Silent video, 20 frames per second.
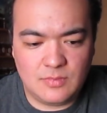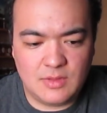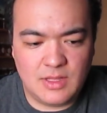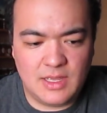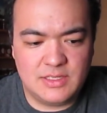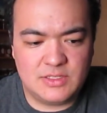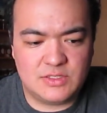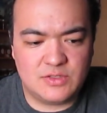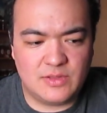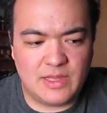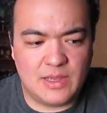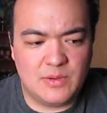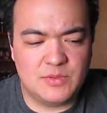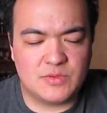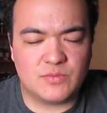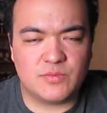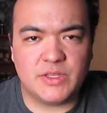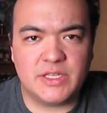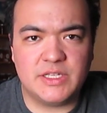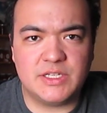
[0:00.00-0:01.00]
And so that
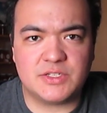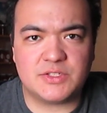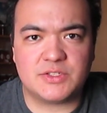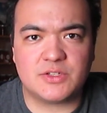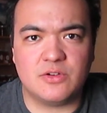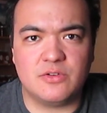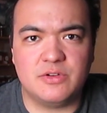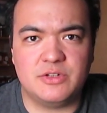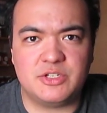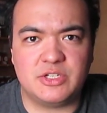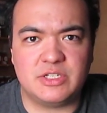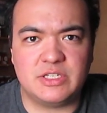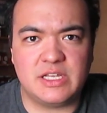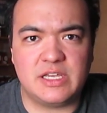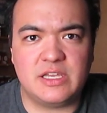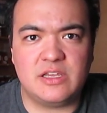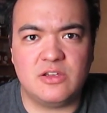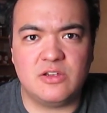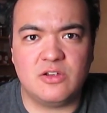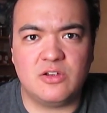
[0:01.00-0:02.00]
was really discouraging to
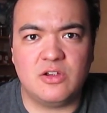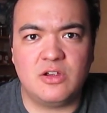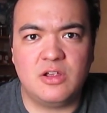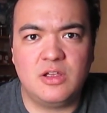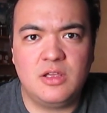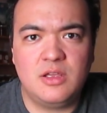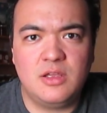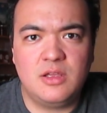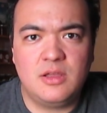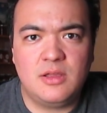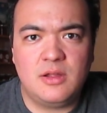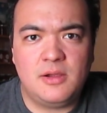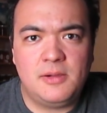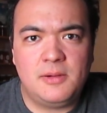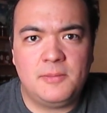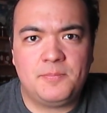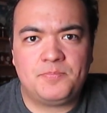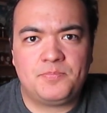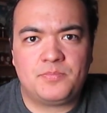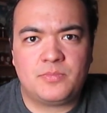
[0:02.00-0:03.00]
hear.
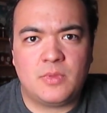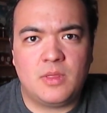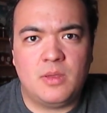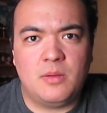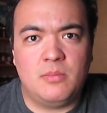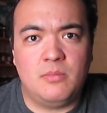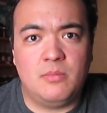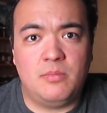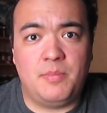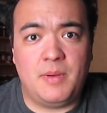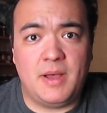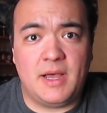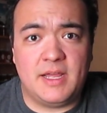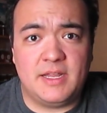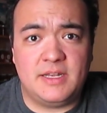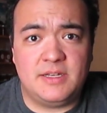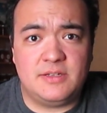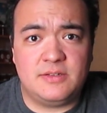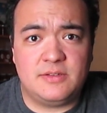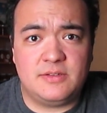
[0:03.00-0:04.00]

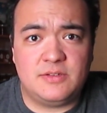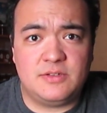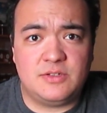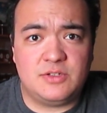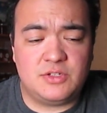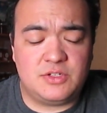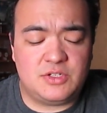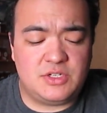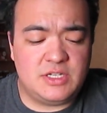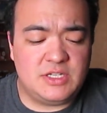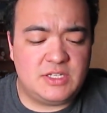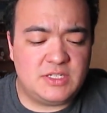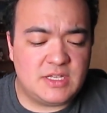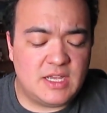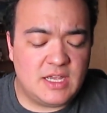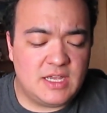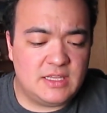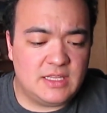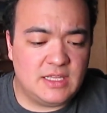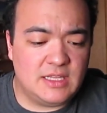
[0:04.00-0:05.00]
But she
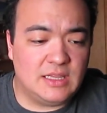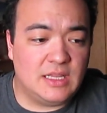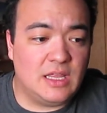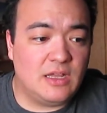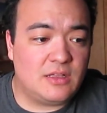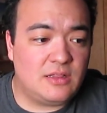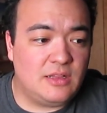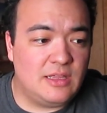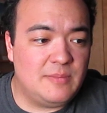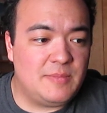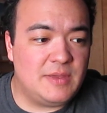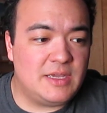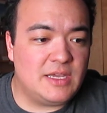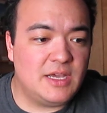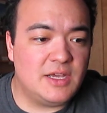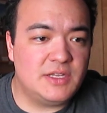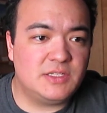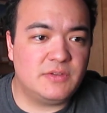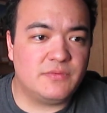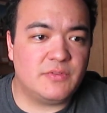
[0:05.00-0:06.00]
said that luckily,
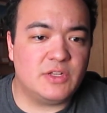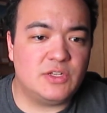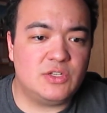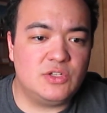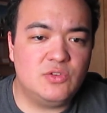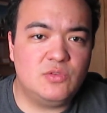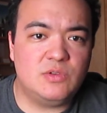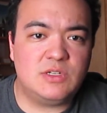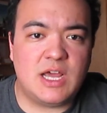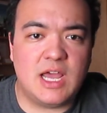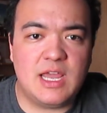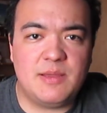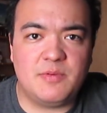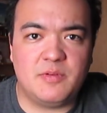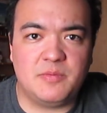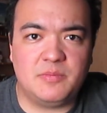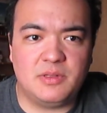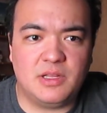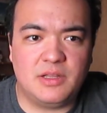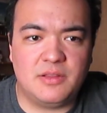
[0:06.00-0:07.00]
because of the new type
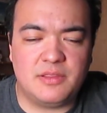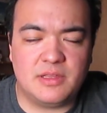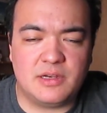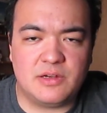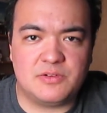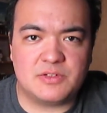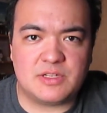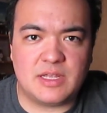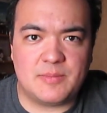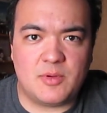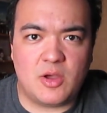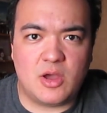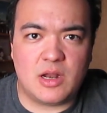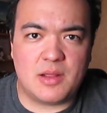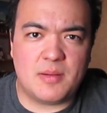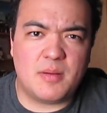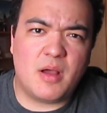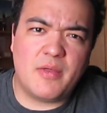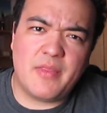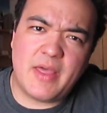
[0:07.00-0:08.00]
of blood thinners I'm
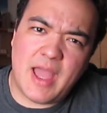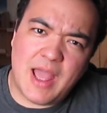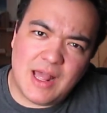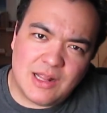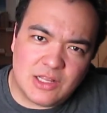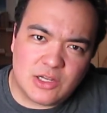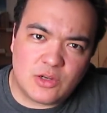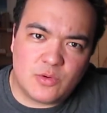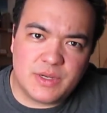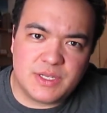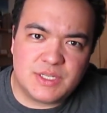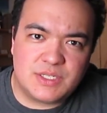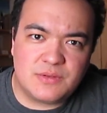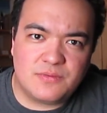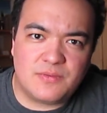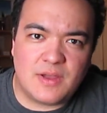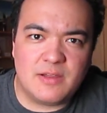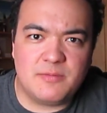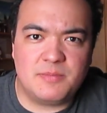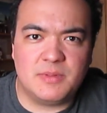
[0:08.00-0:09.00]
on Eliquis,
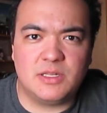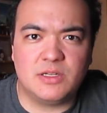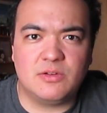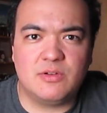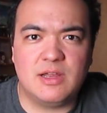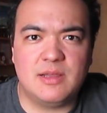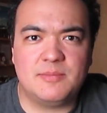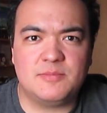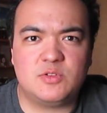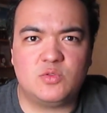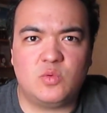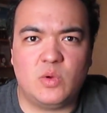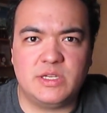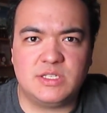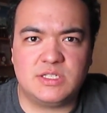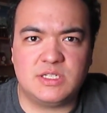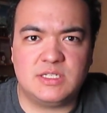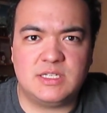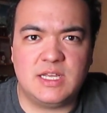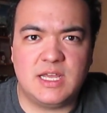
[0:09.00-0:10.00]
5 milligrams
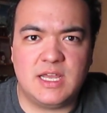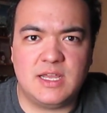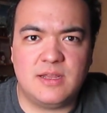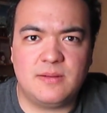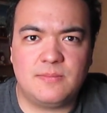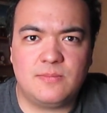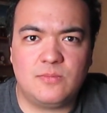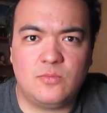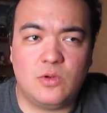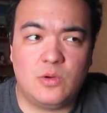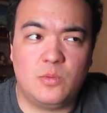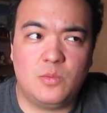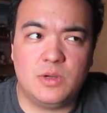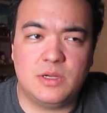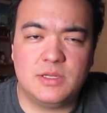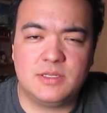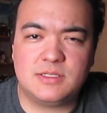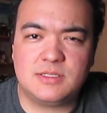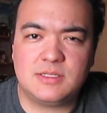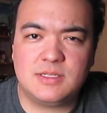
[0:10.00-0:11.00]
twice a day, or it
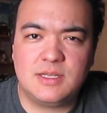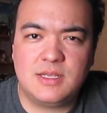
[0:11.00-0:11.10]
was,